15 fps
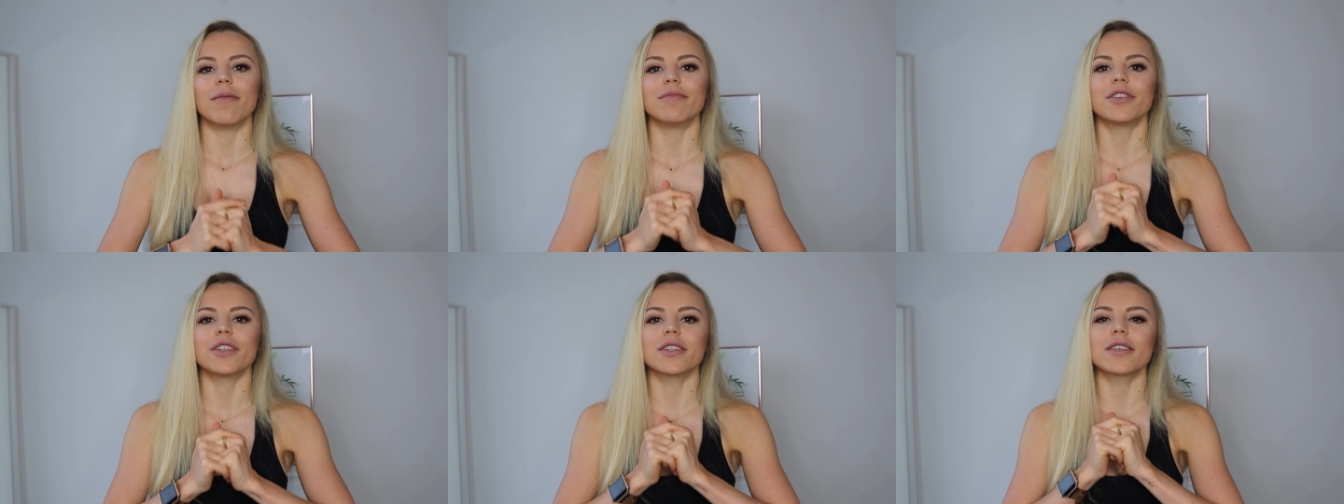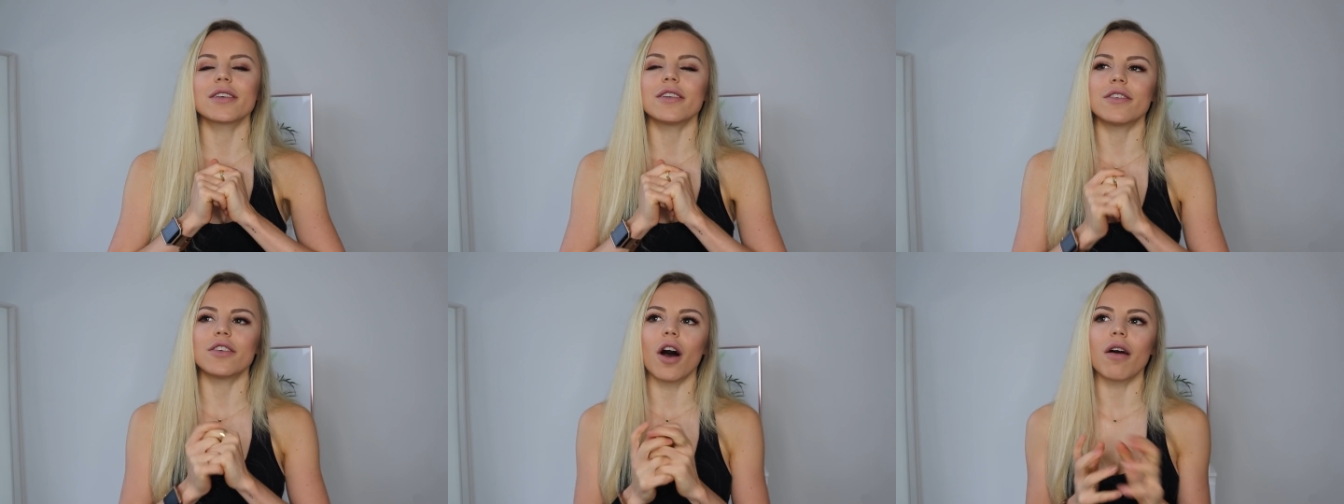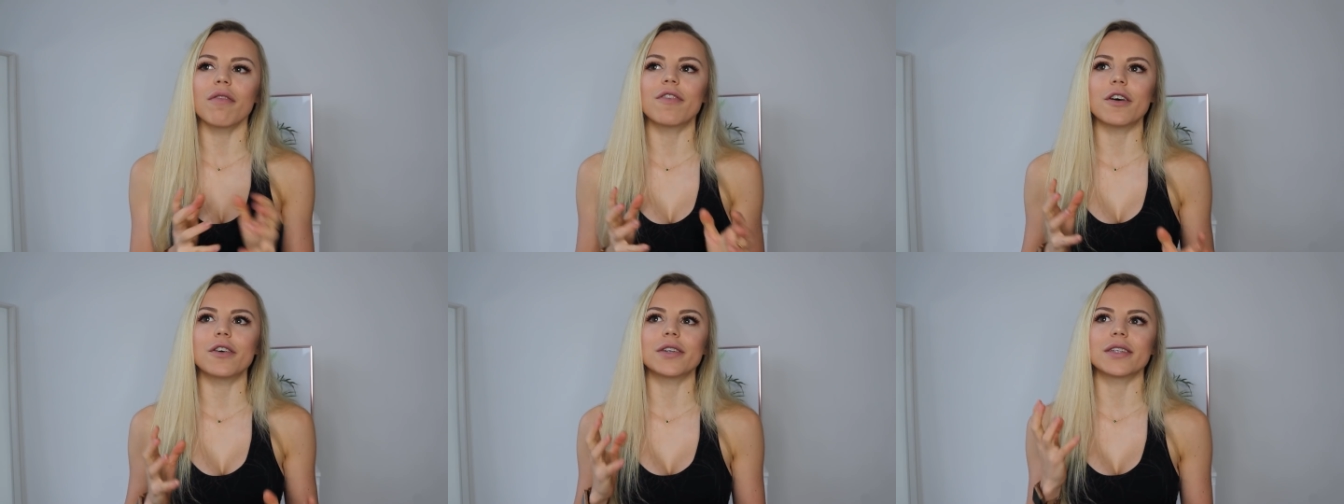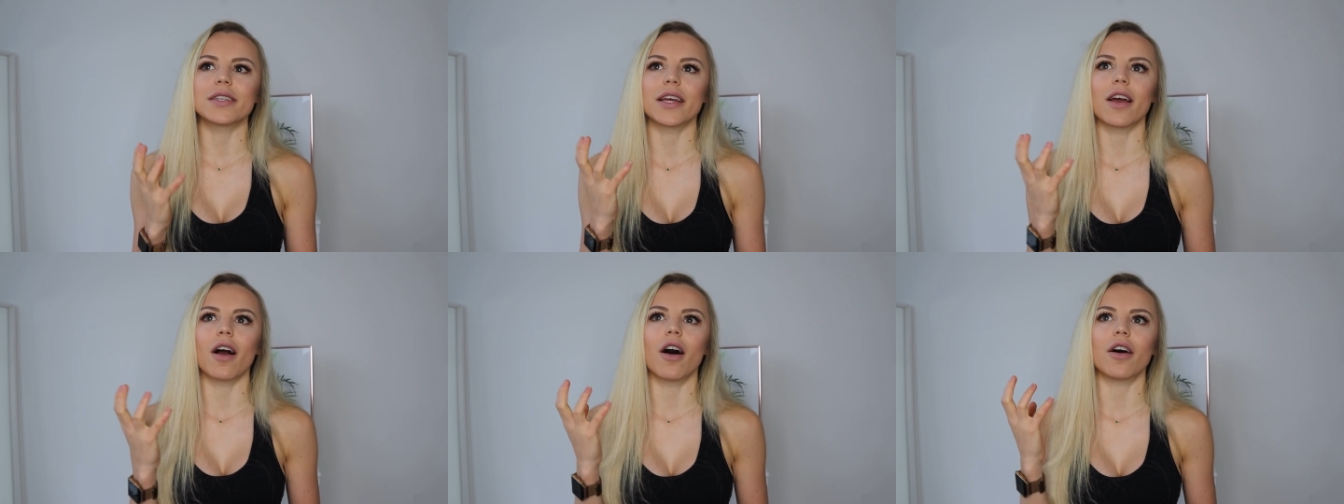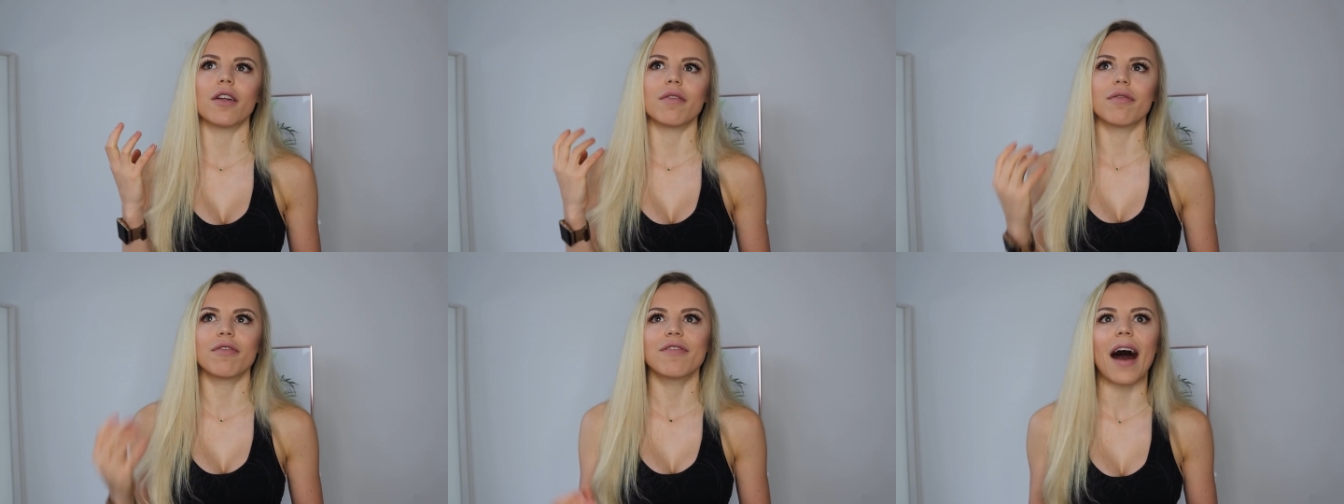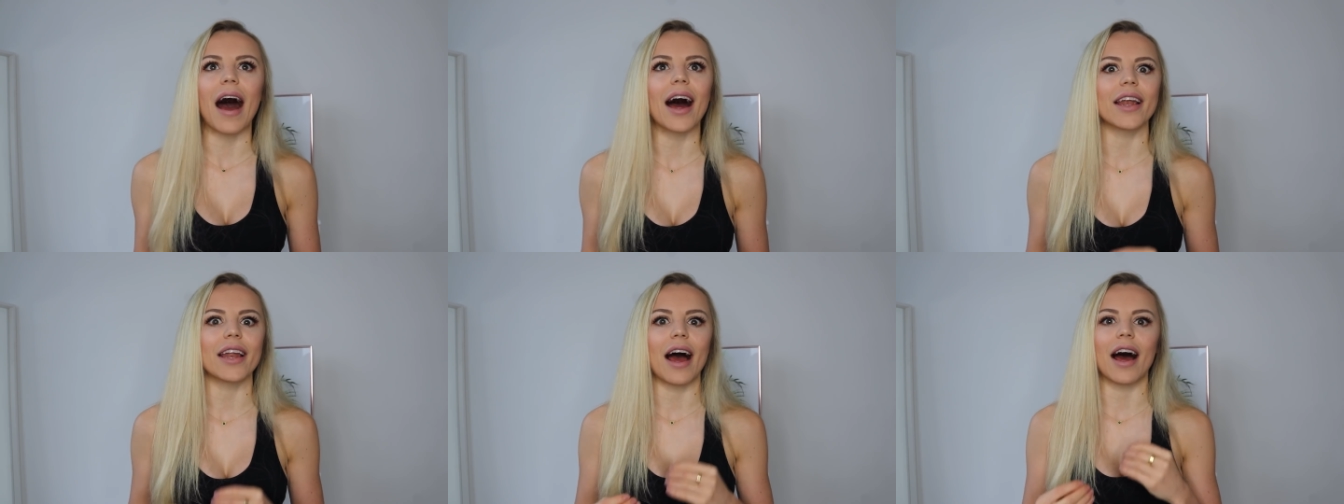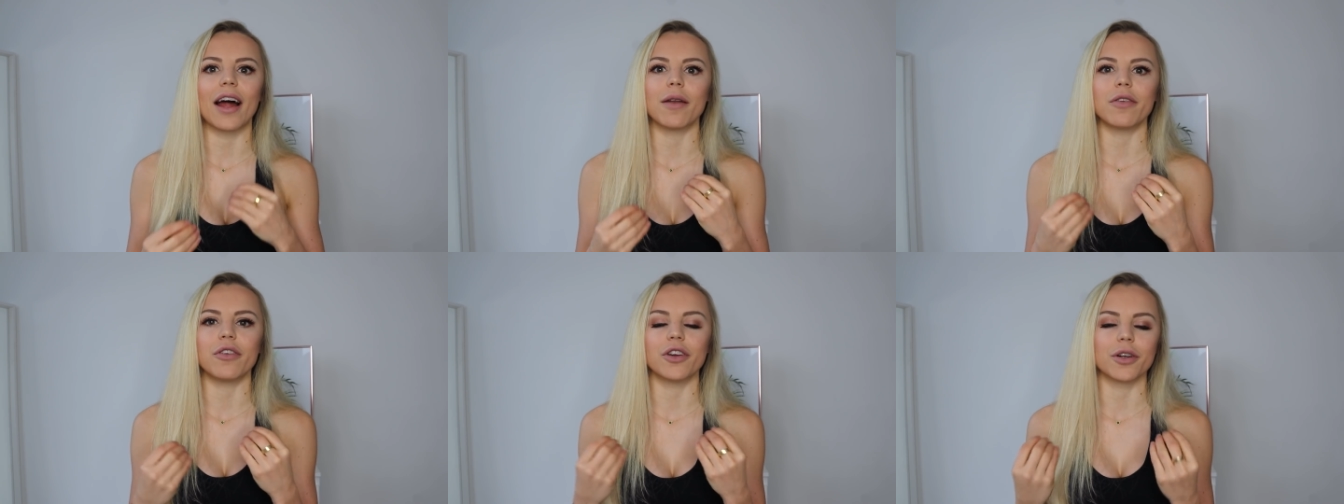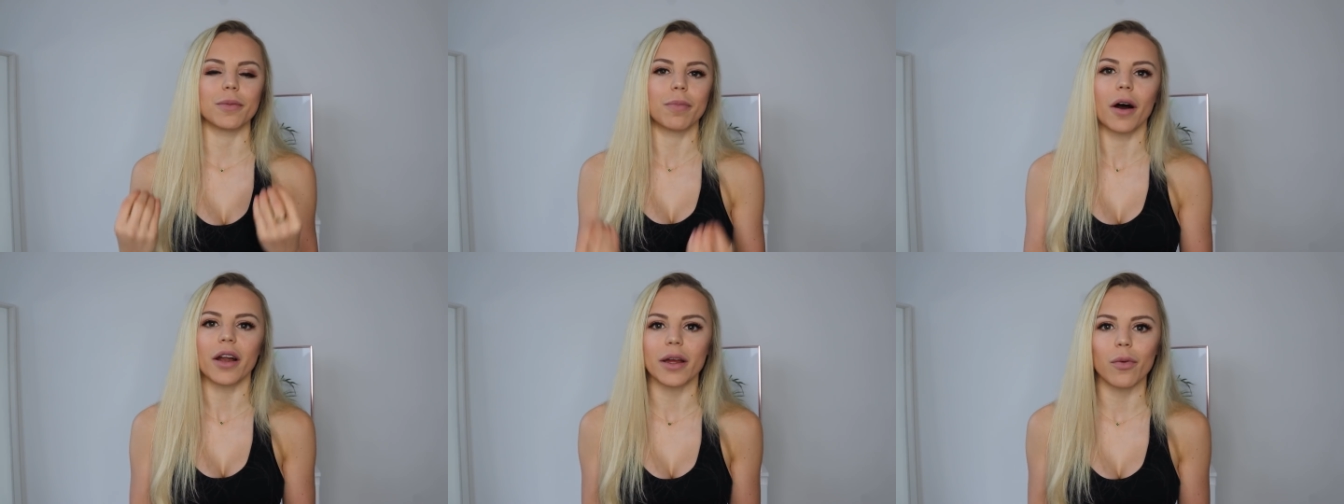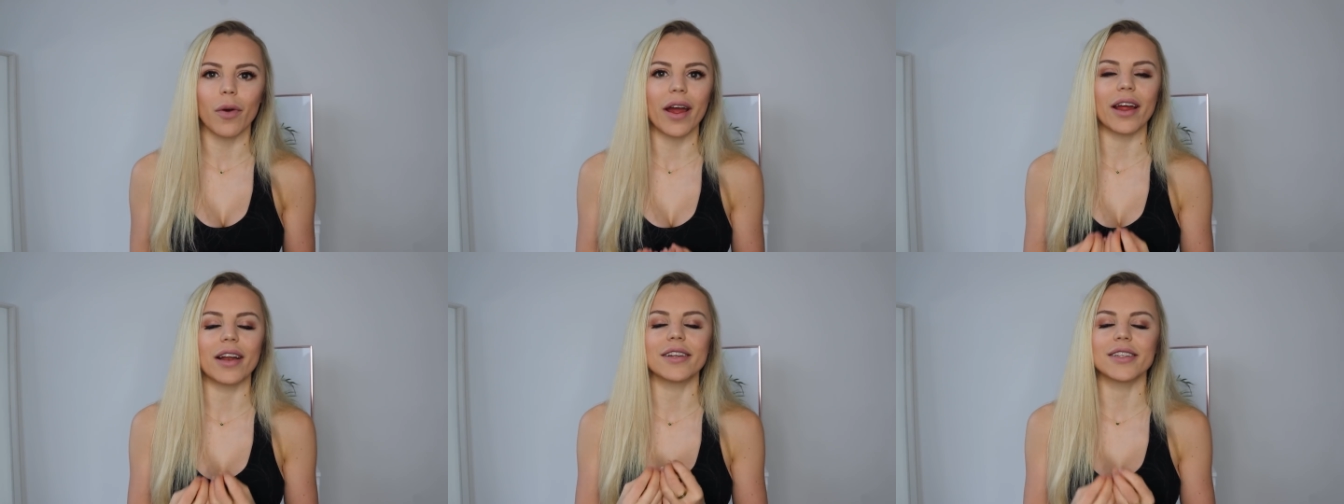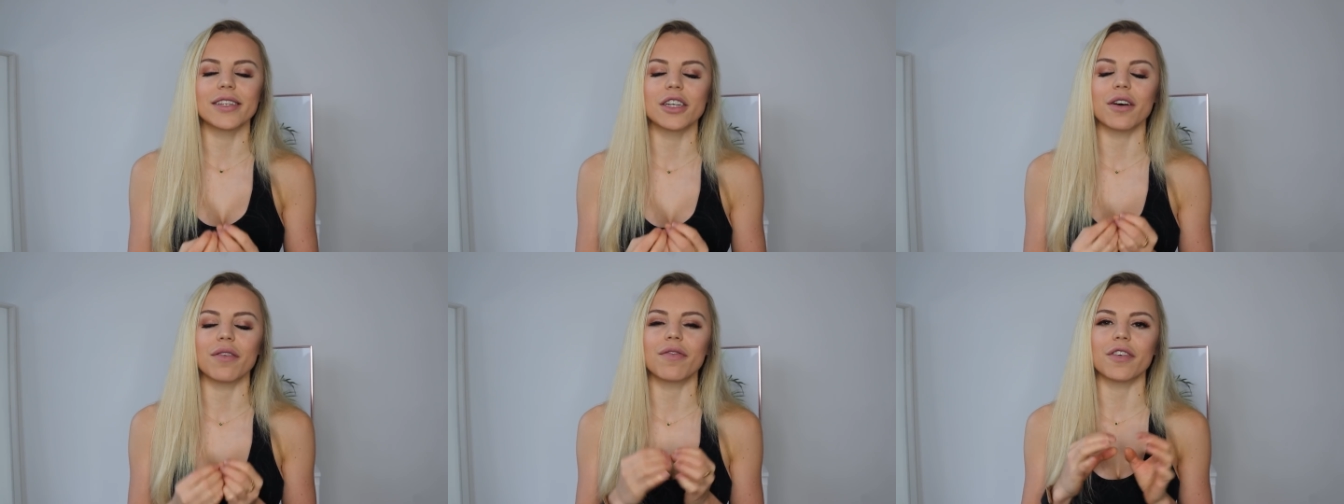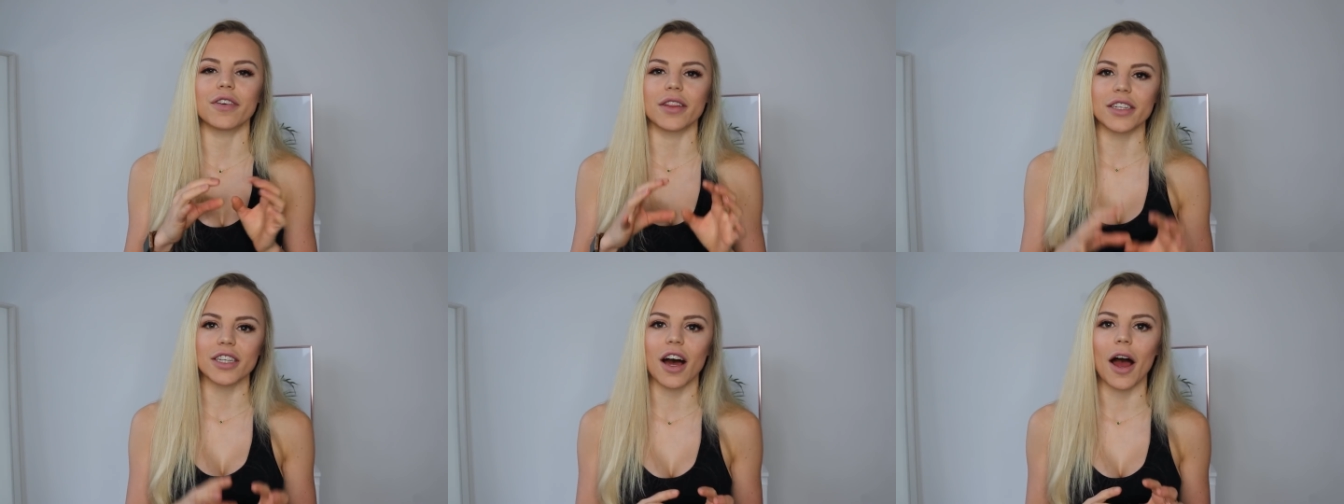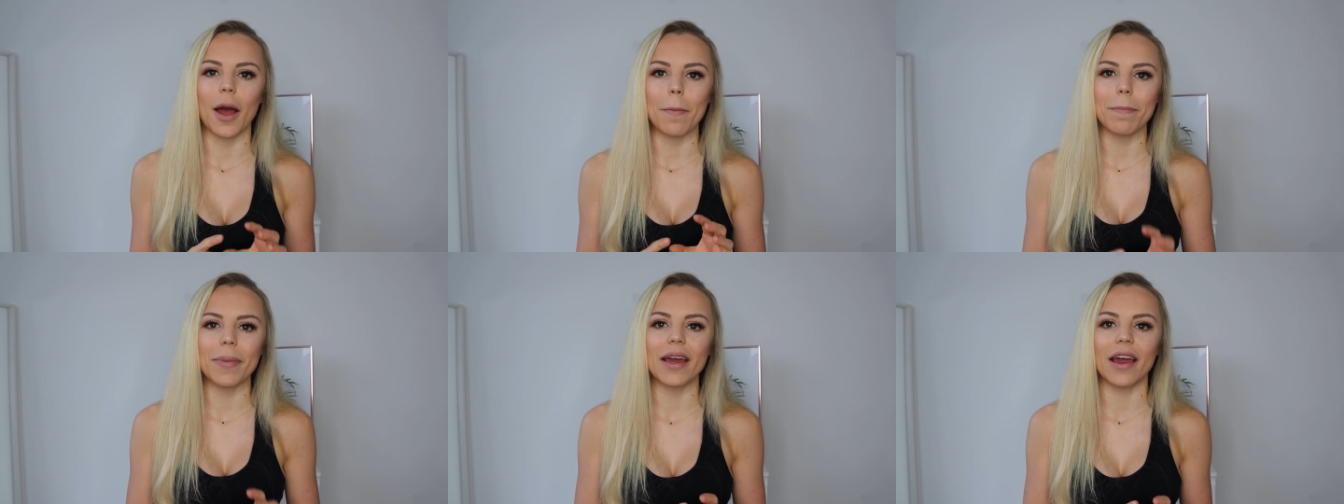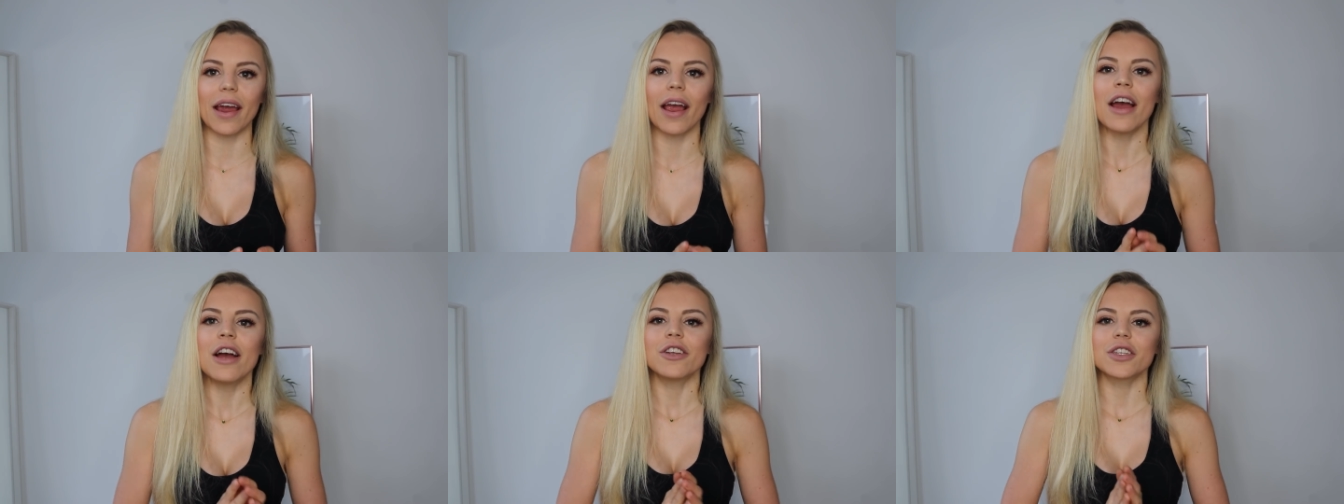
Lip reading: just not focusing on fat and your body weight and stuff for the time being.